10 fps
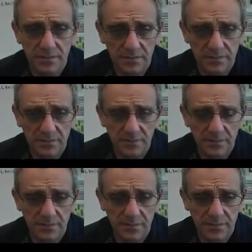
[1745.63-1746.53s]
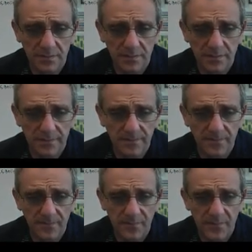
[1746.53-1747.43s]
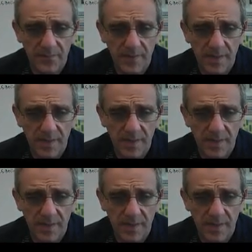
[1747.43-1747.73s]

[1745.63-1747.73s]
Nobody speaks.